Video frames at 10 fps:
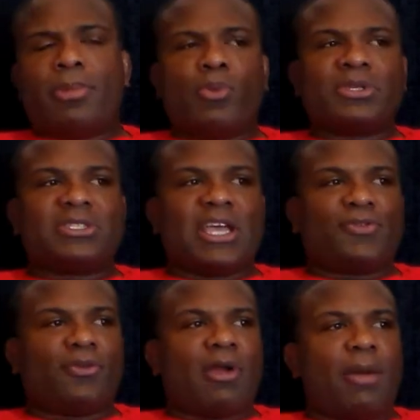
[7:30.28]
But what's
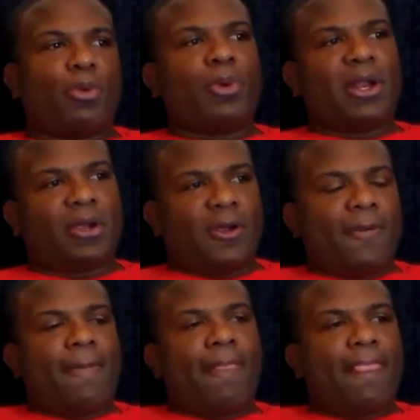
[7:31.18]
next for Robert
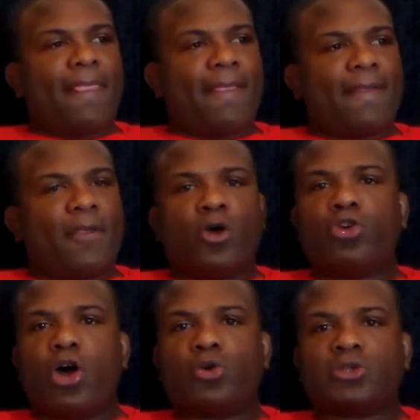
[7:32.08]
Whittaker?
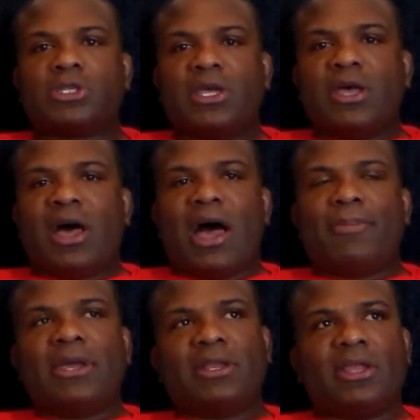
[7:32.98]
Who knows? I
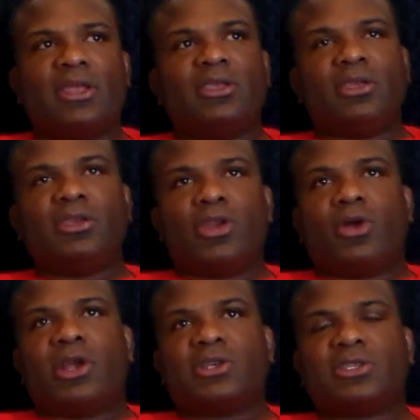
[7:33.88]
mean, you
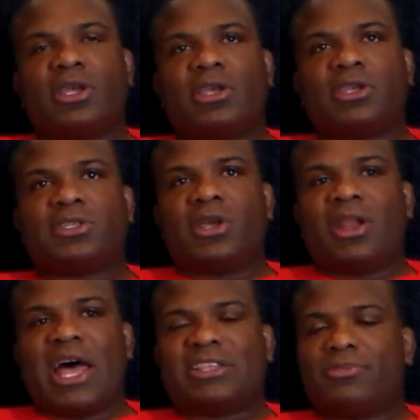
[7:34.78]
know, there's
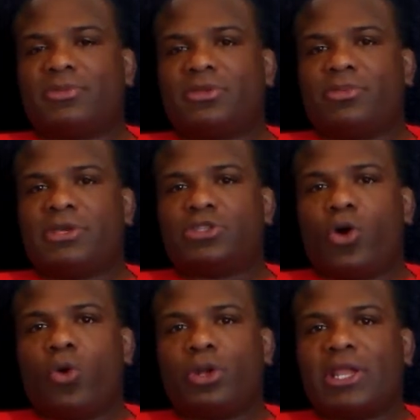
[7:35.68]
still a lot to be
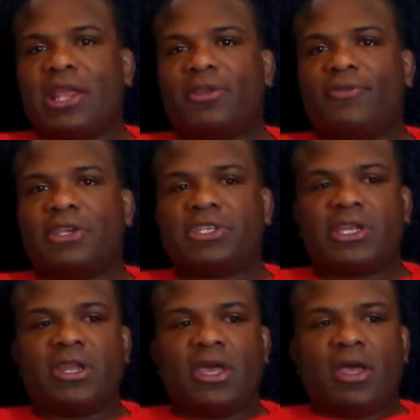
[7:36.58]
told in that
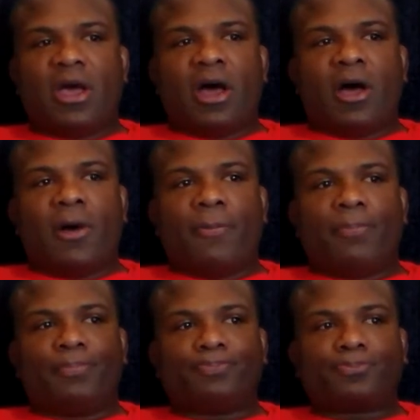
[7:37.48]
division.
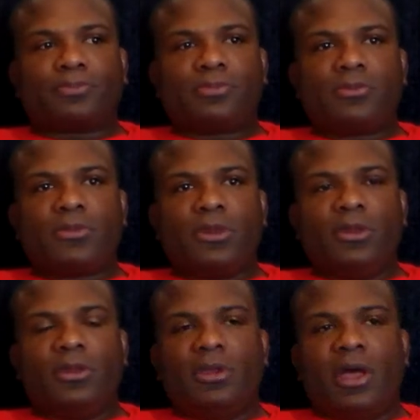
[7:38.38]

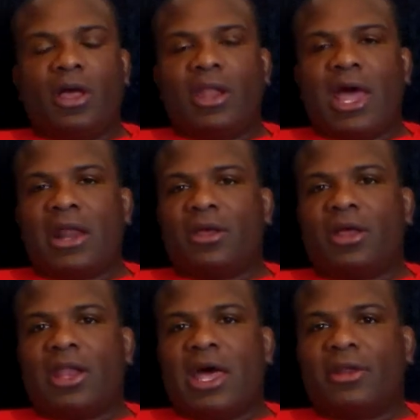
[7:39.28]
A lot
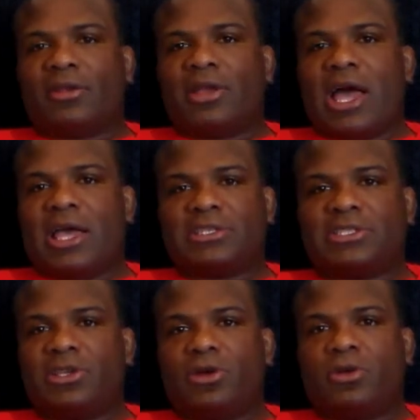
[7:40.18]
of guys
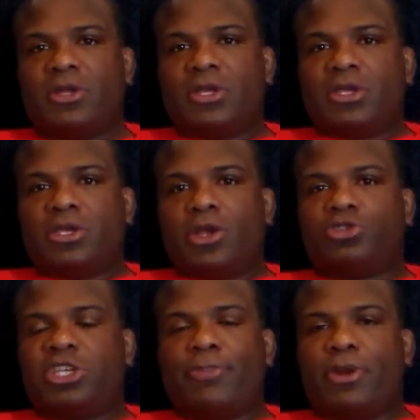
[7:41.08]
still, you
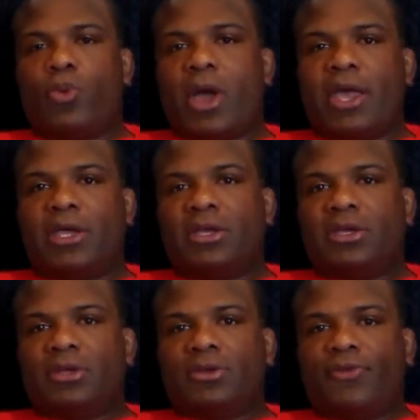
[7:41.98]
know, chipping away
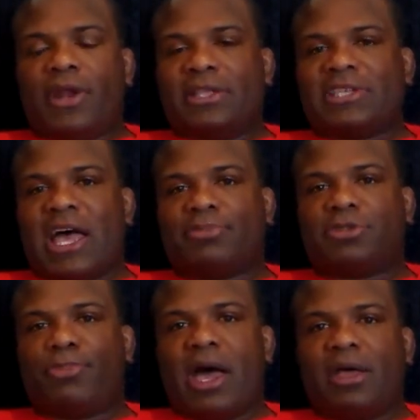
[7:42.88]
for that top
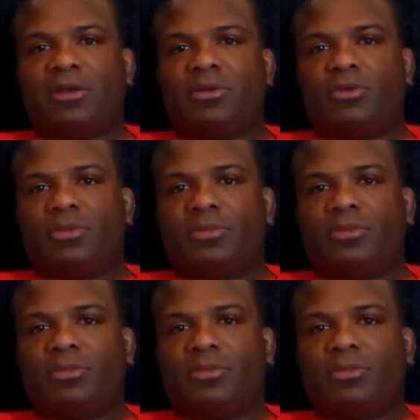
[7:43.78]
spot.